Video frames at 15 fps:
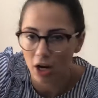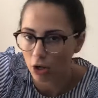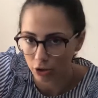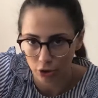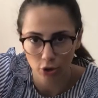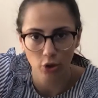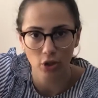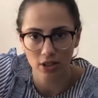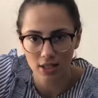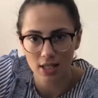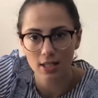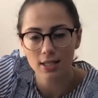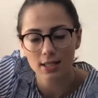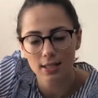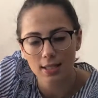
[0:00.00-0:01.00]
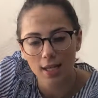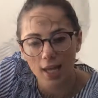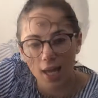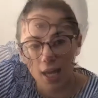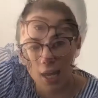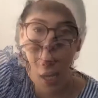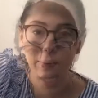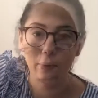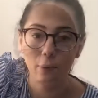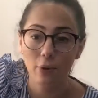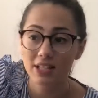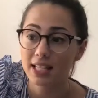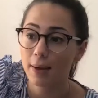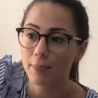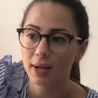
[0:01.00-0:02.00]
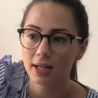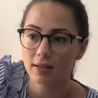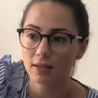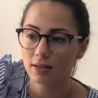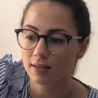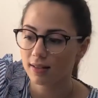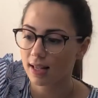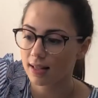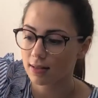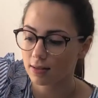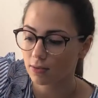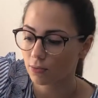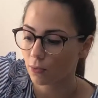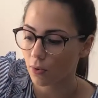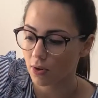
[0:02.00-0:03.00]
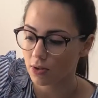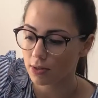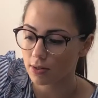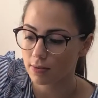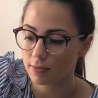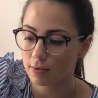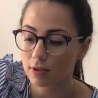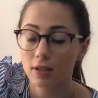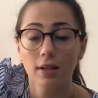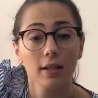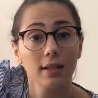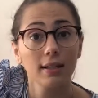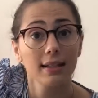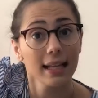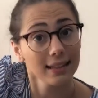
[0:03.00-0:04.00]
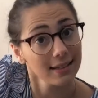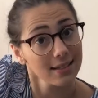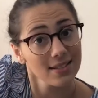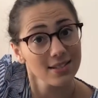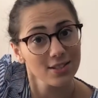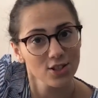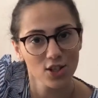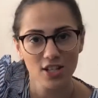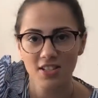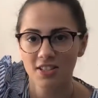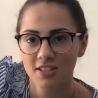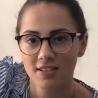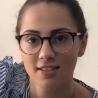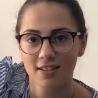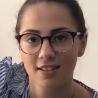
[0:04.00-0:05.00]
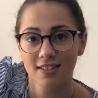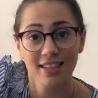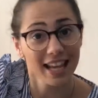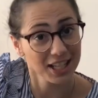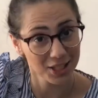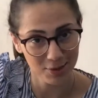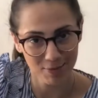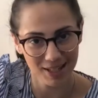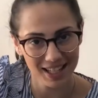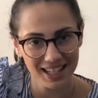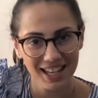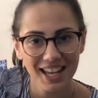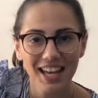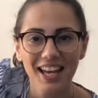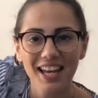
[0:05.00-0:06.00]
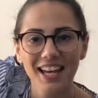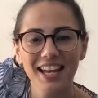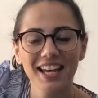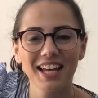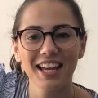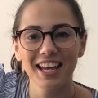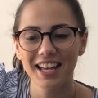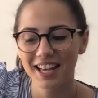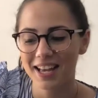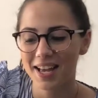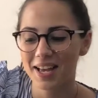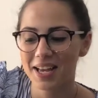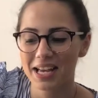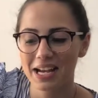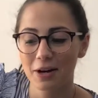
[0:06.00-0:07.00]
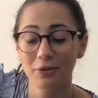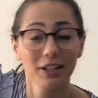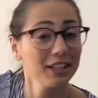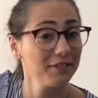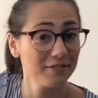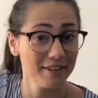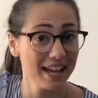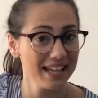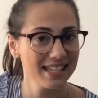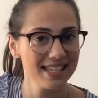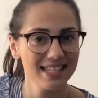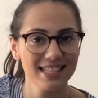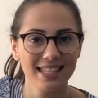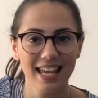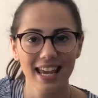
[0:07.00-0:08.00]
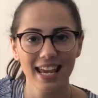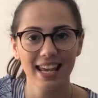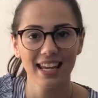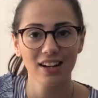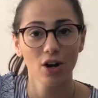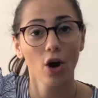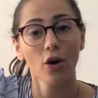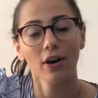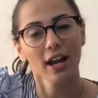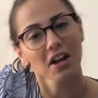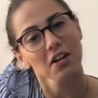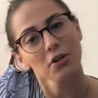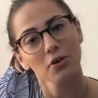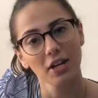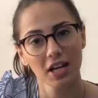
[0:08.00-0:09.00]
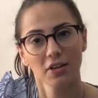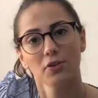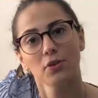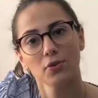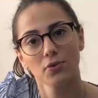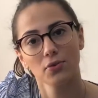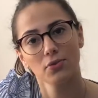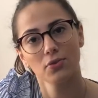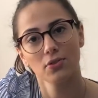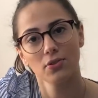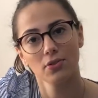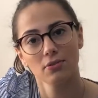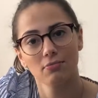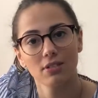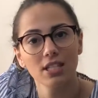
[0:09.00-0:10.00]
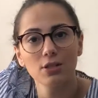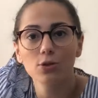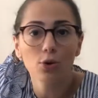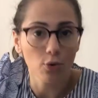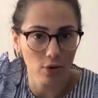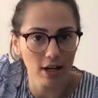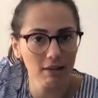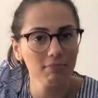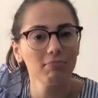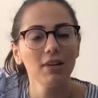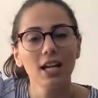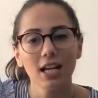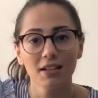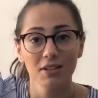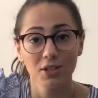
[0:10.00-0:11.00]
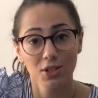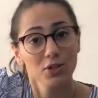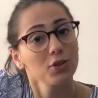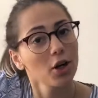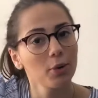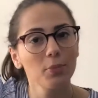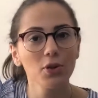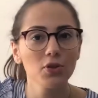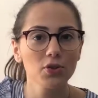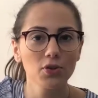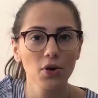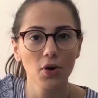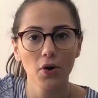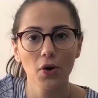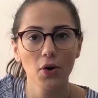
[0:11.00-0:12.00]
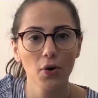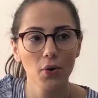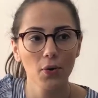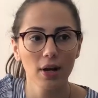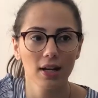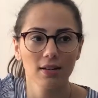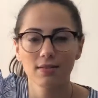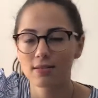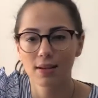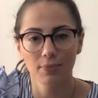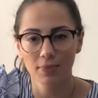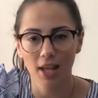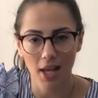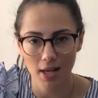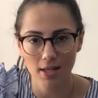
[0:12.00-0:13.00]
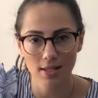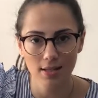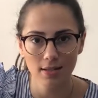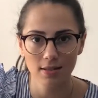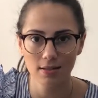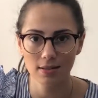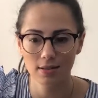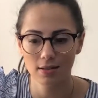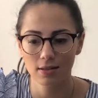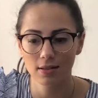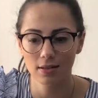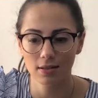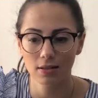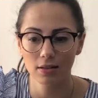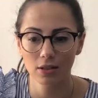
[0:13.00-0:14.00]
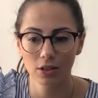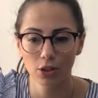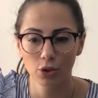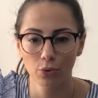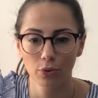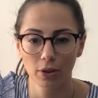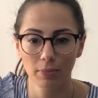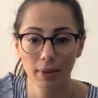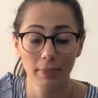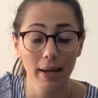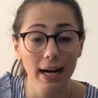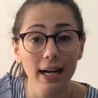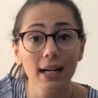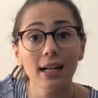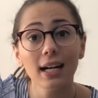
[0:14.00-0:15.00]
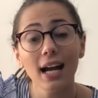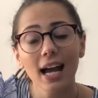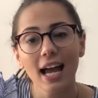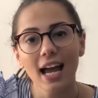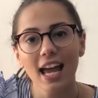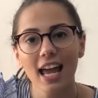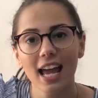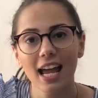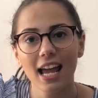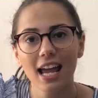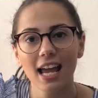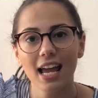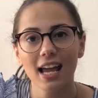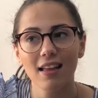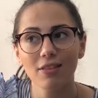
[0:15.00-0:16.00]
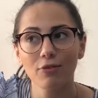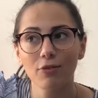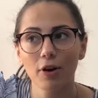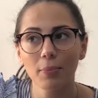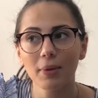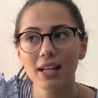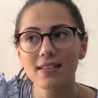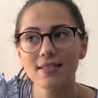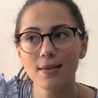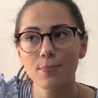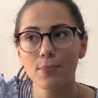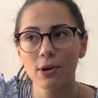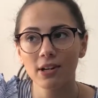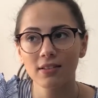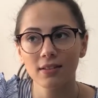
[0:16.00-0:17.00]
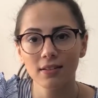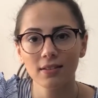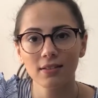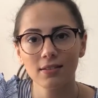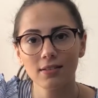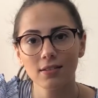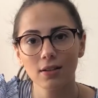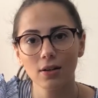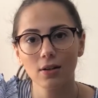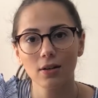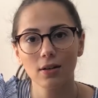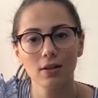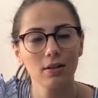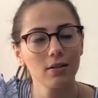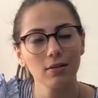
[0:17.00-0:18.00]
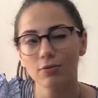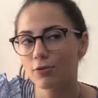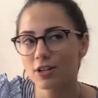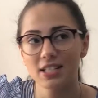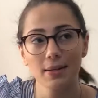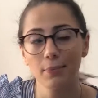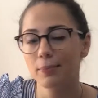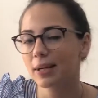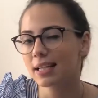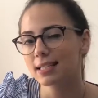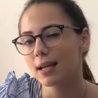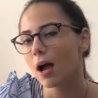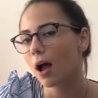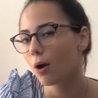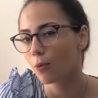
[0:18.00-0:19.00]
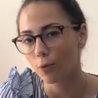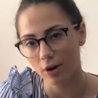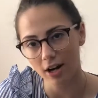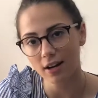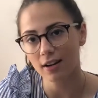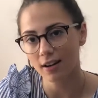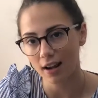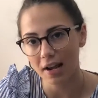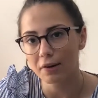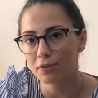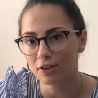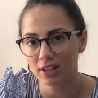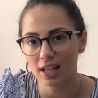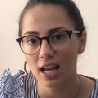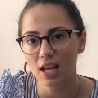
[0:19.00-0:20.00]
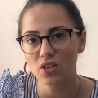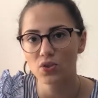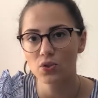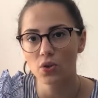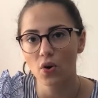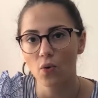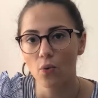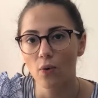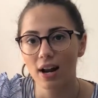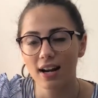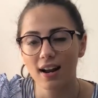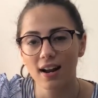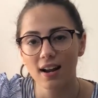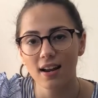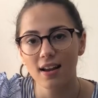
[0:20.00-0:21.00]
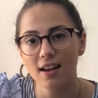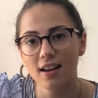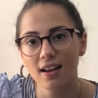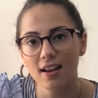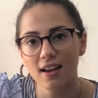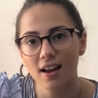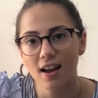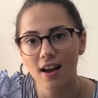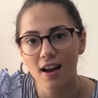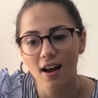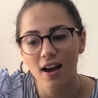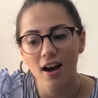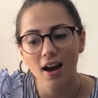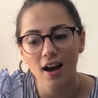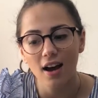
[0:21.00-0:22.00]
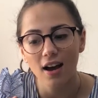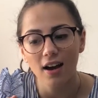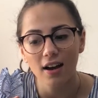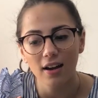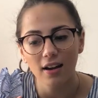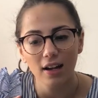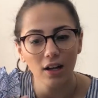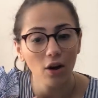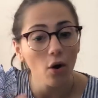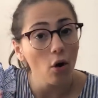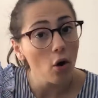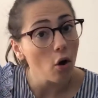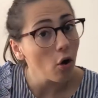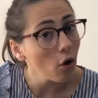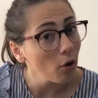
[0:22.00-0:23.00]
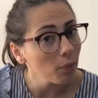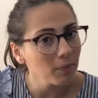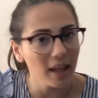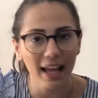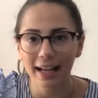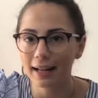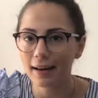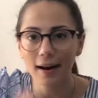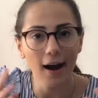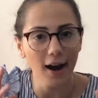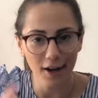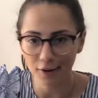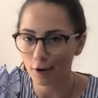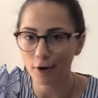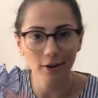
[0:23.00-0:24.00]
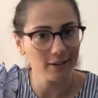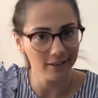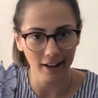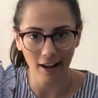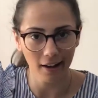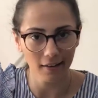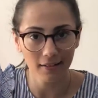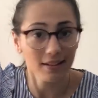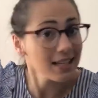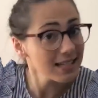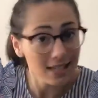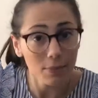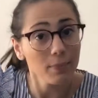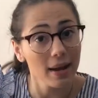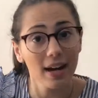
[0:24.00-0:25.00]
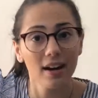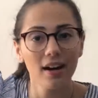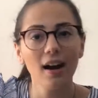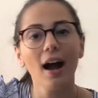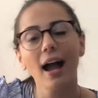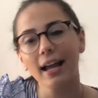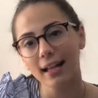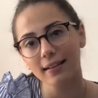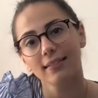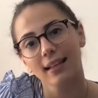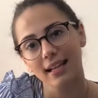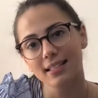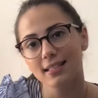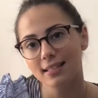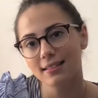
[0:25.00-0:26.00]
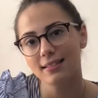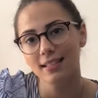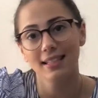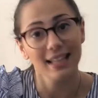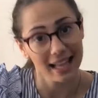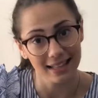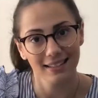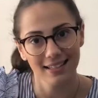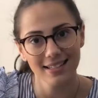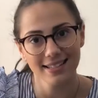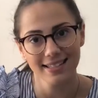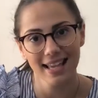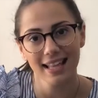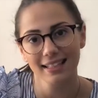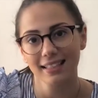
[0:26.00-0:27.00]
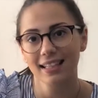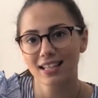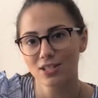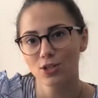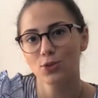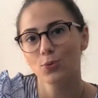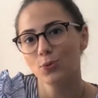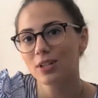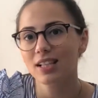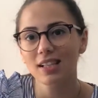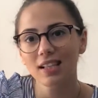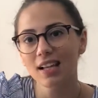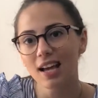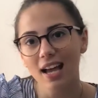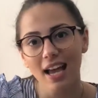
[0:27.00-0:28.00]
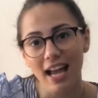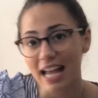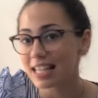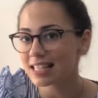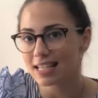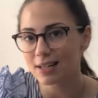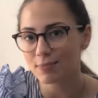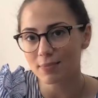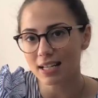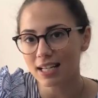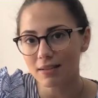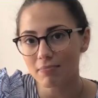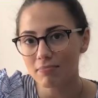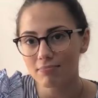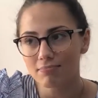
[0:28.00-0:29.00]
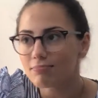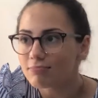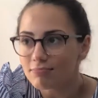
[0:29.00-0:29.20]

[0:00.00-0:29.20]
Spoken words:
orthodontist. So what happened, that was the dentist just text me really fast saying, okay, you can use this cream, this is normal, so in some days you will be better. And for me it's important, for example, because I work every day, so when I go home like 9 or 10, doesn't matter, I can text the dentist and the dentist will answer me